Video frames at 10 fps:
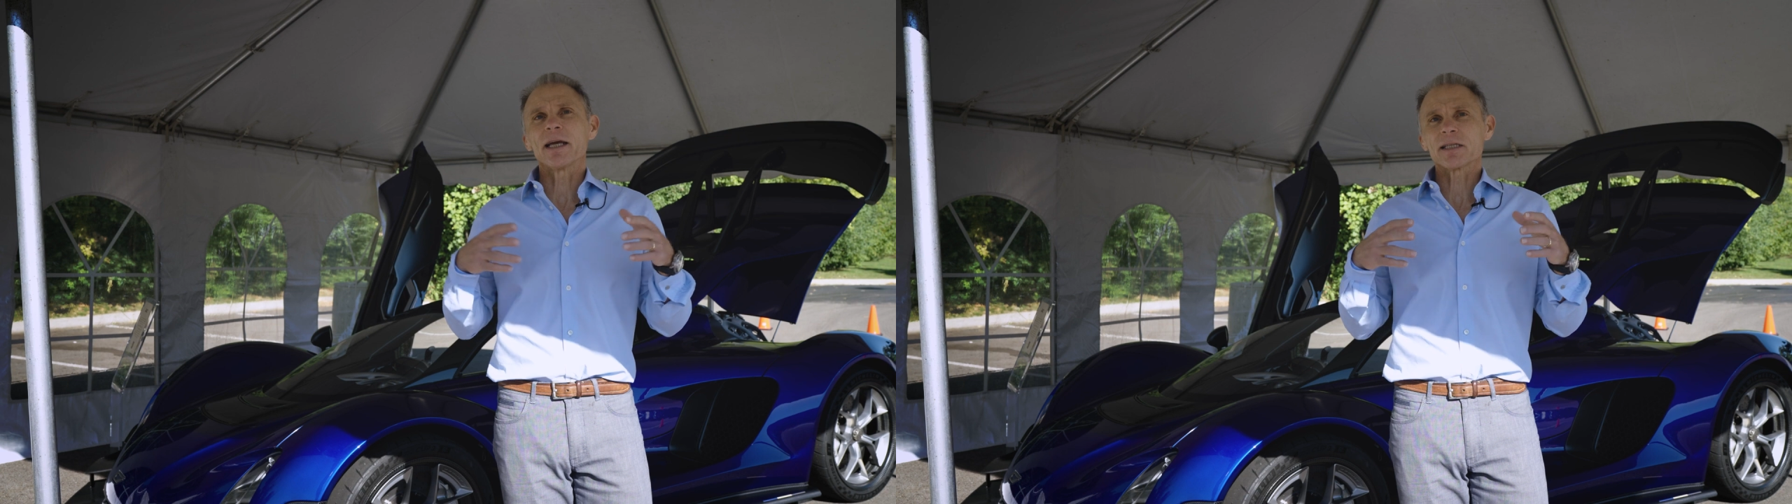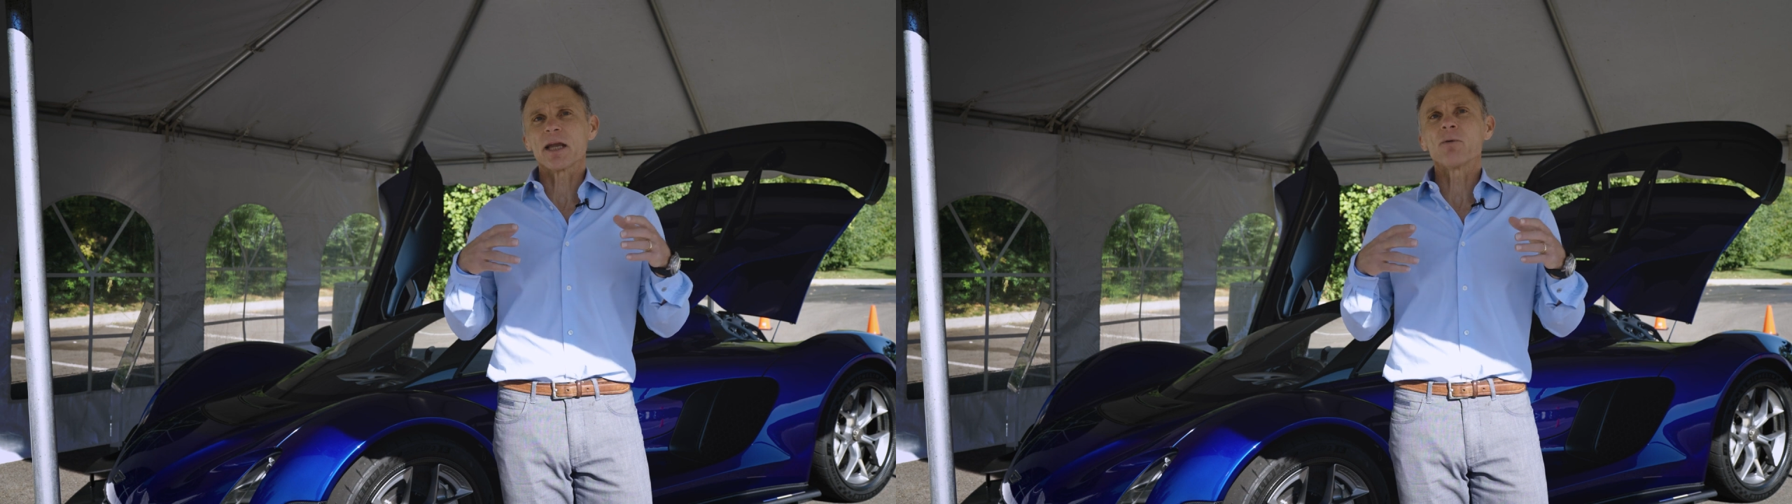
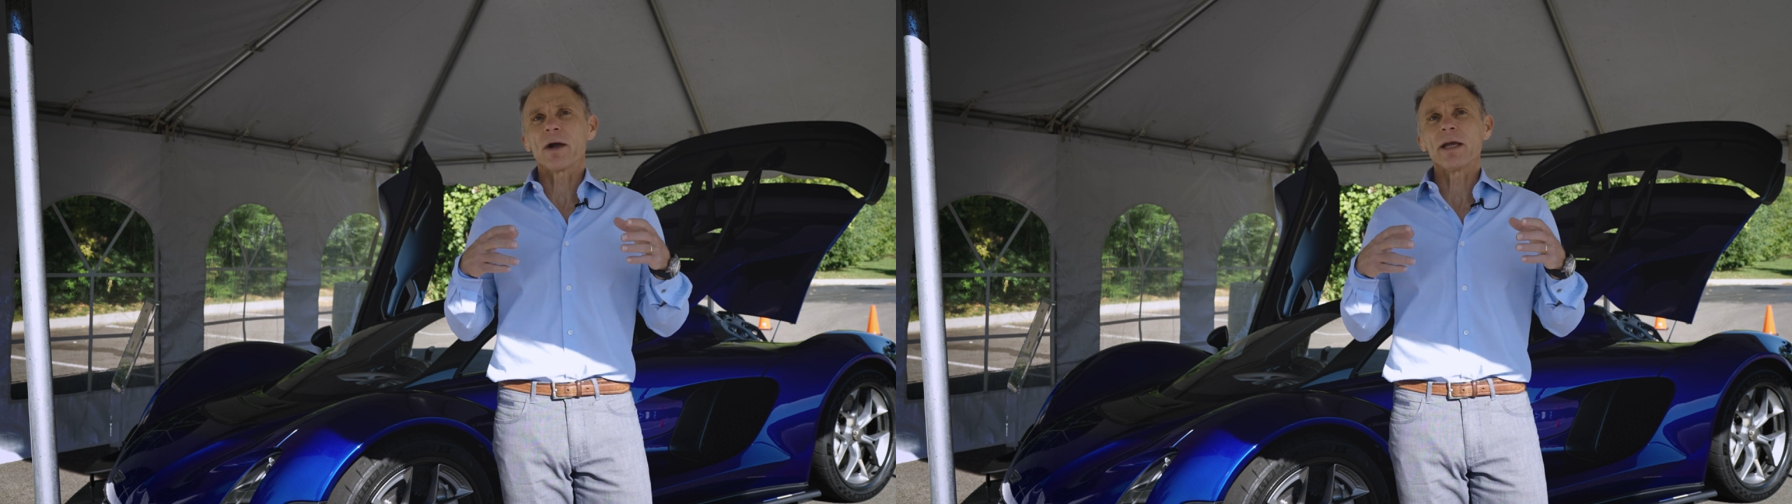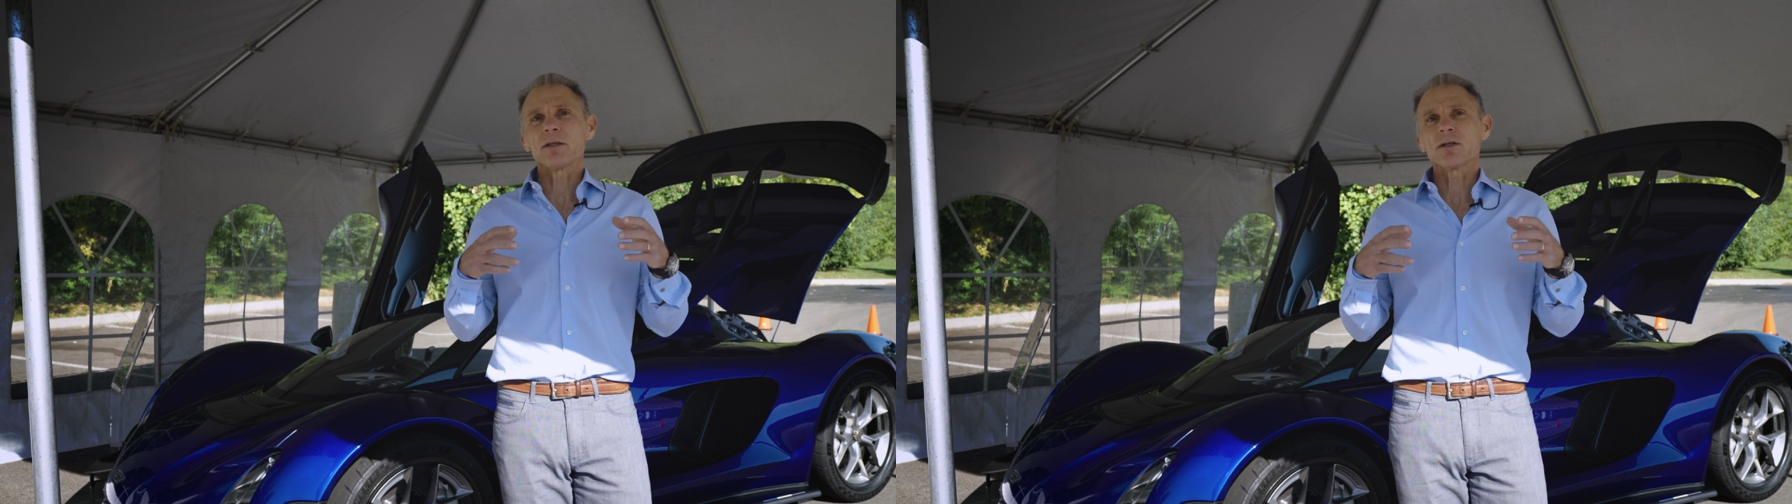as a
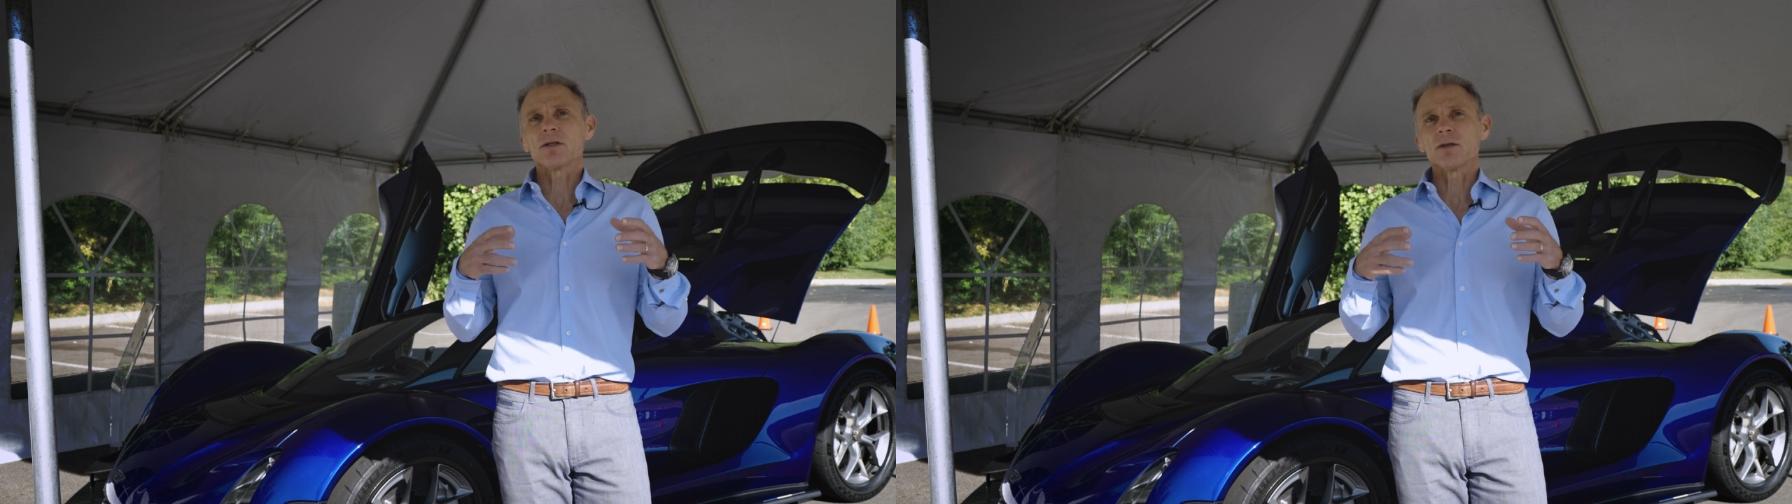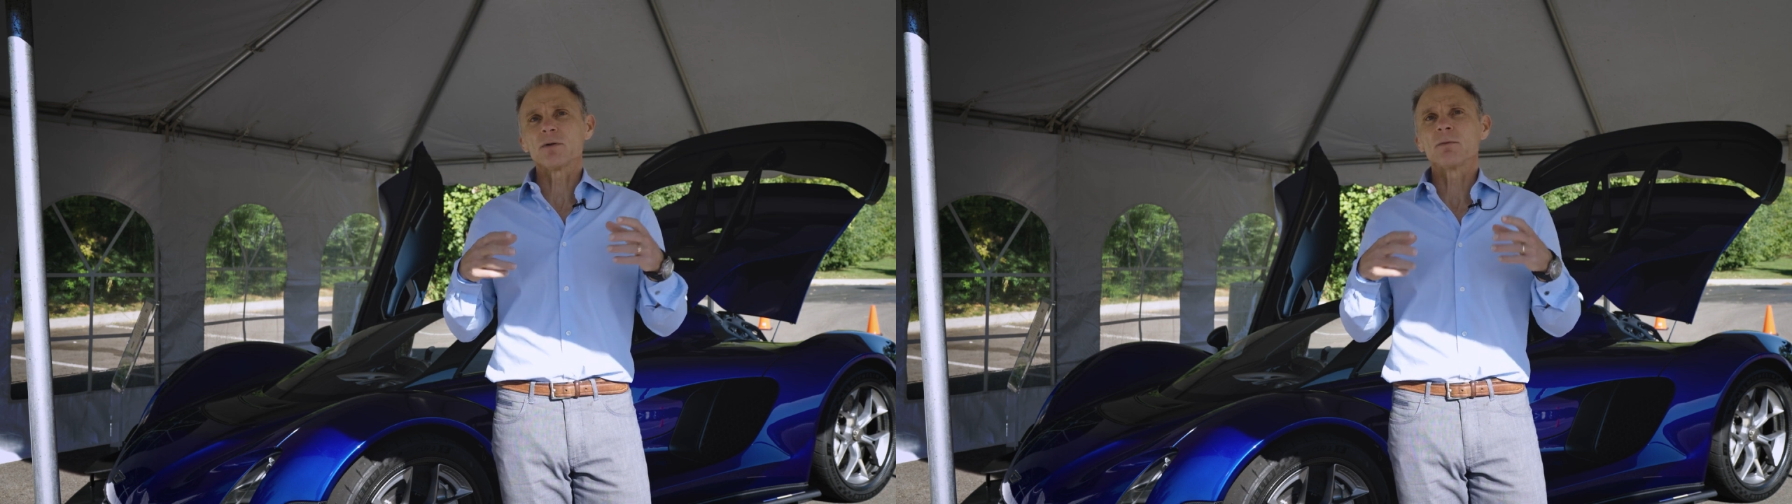way
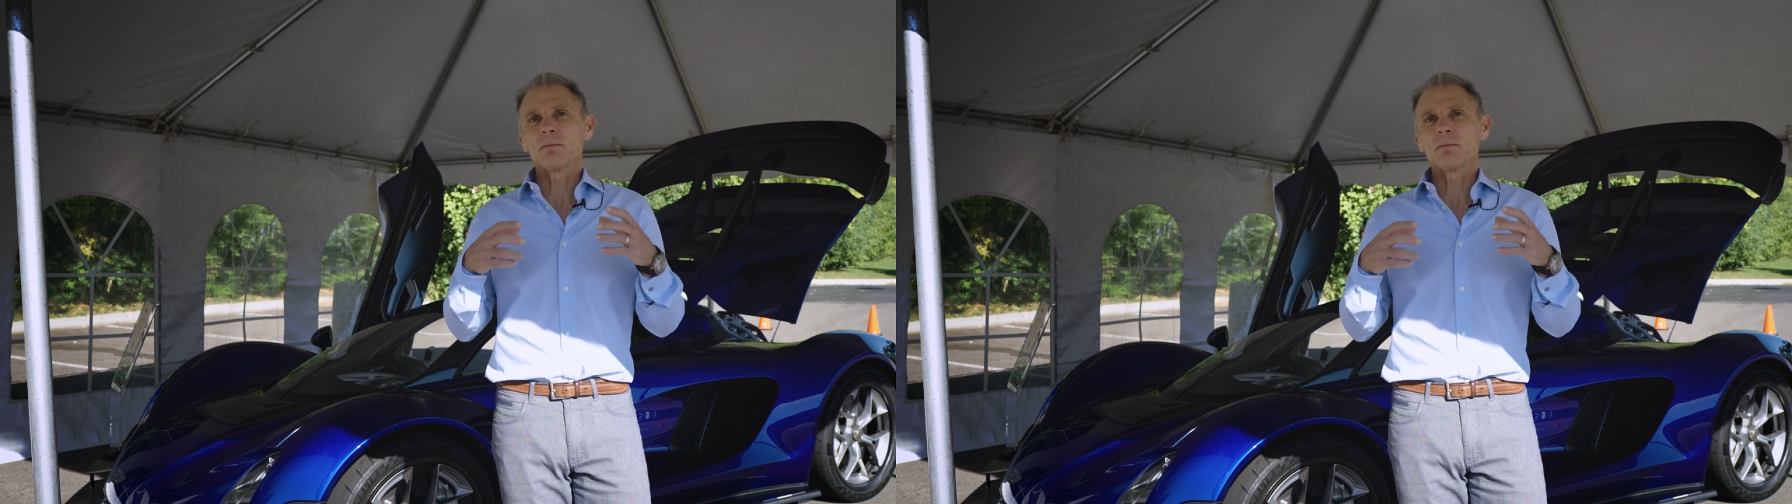to